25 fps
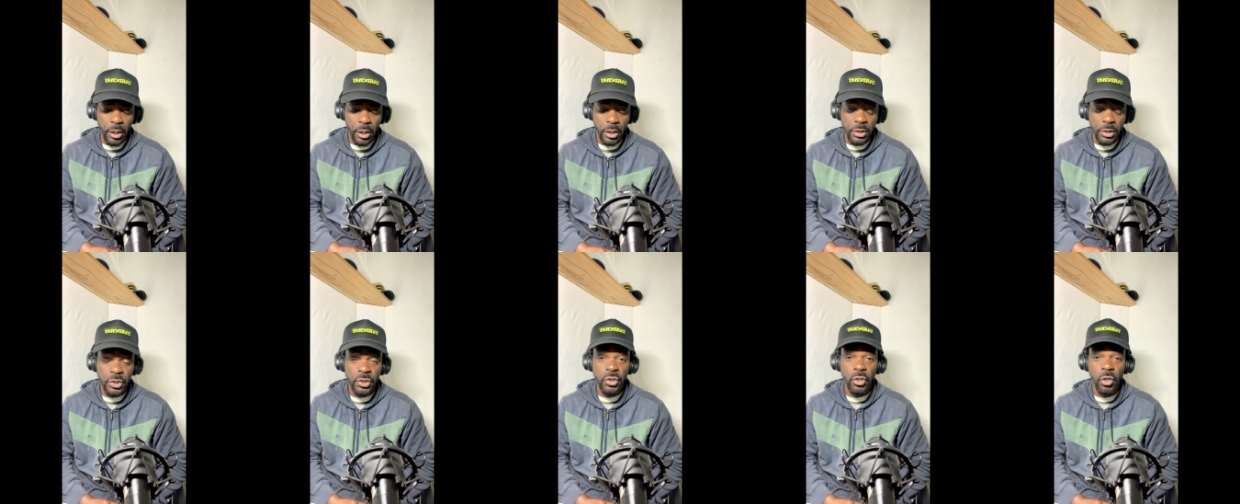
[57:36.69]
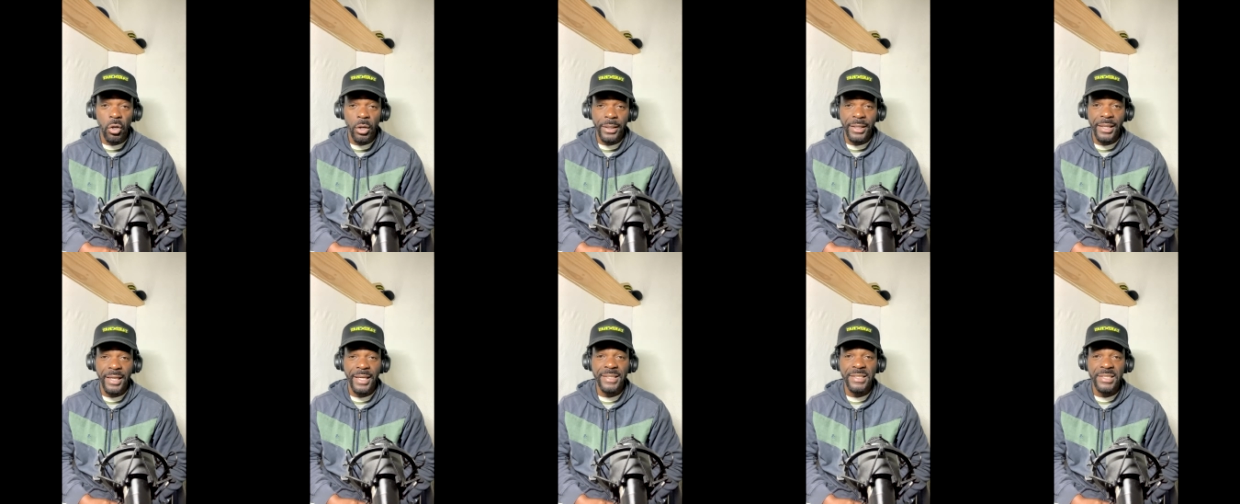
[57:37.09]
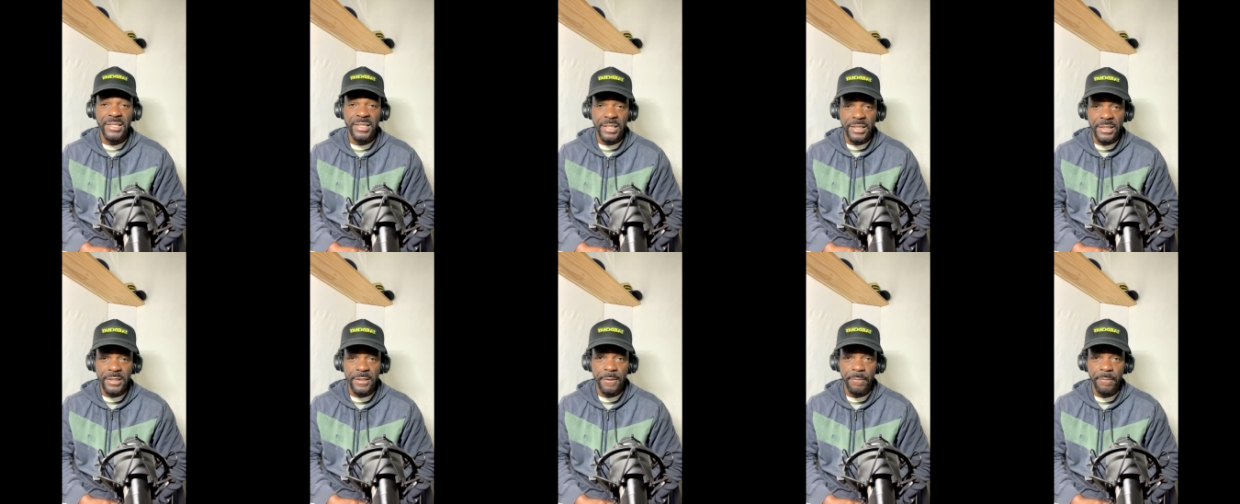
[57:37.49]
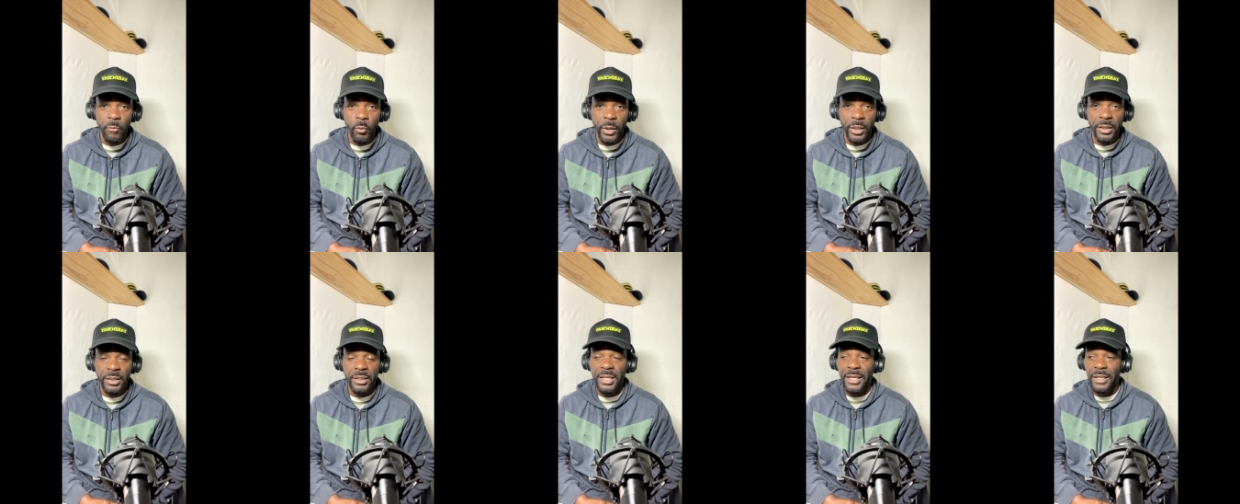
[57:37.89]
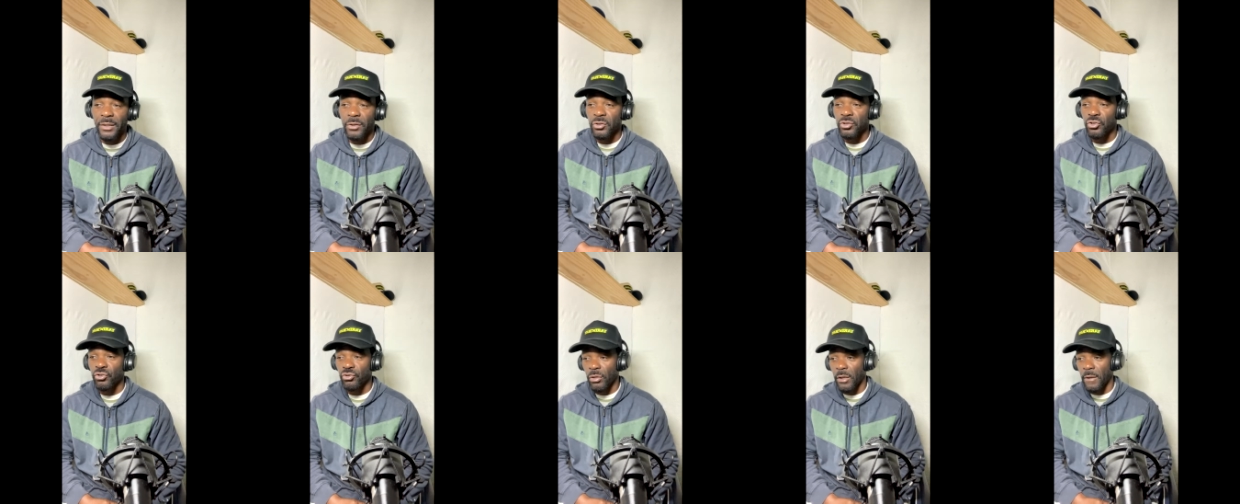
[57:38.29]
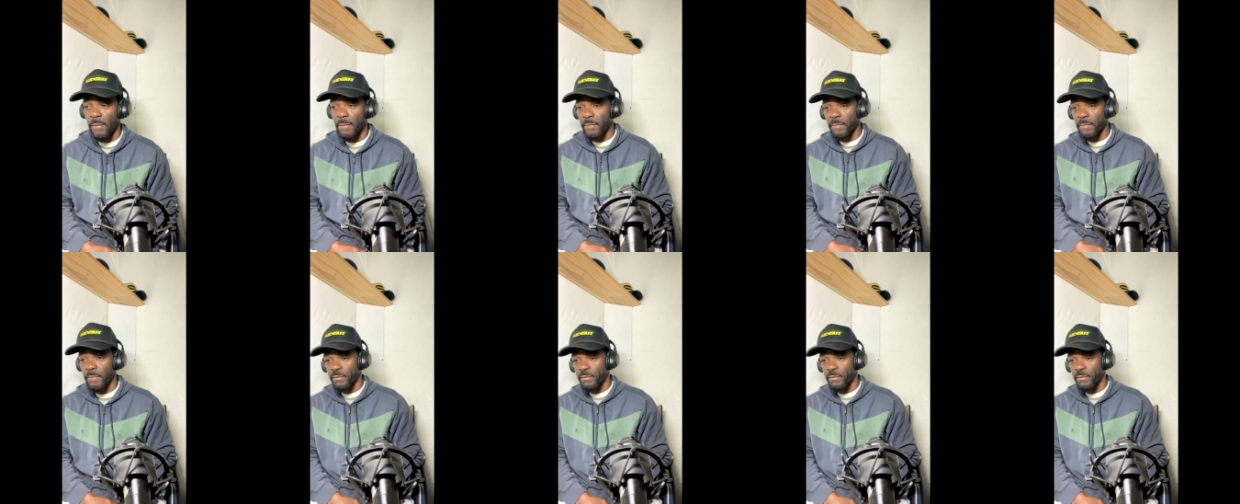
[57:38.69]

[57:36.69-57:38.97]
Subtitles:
Stargate system where Donald Trump